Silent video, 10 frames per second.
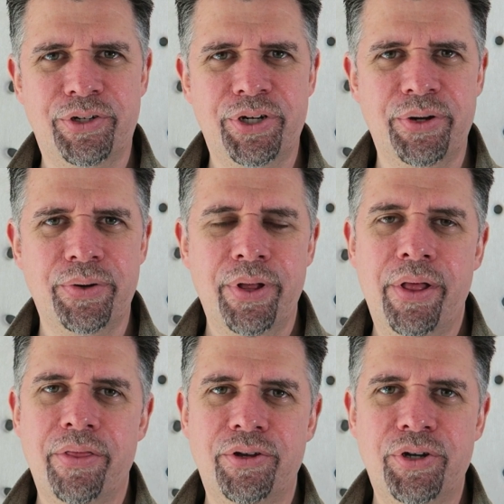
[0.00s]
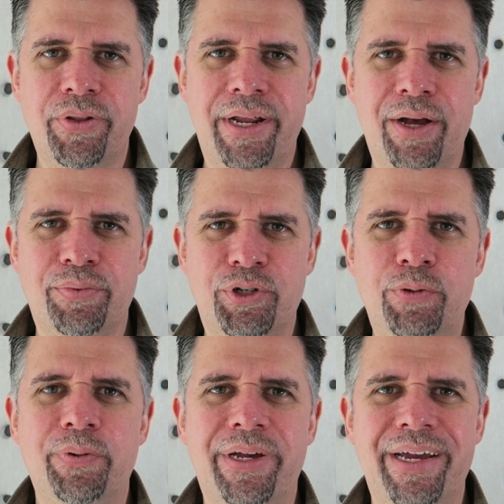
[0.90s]
show, the show that helps
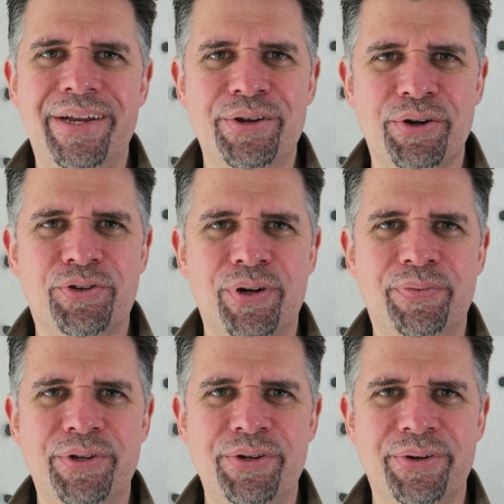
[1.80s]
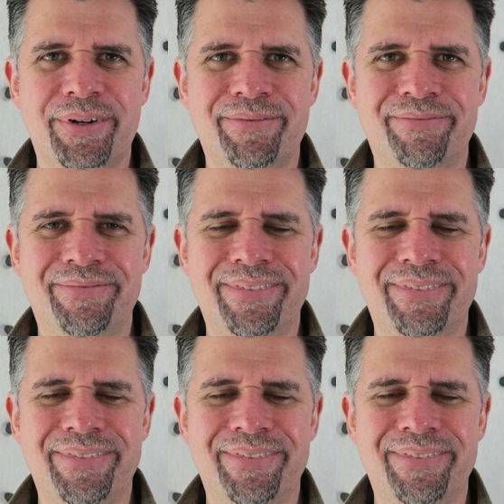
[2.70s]
you plan your trip to Europe.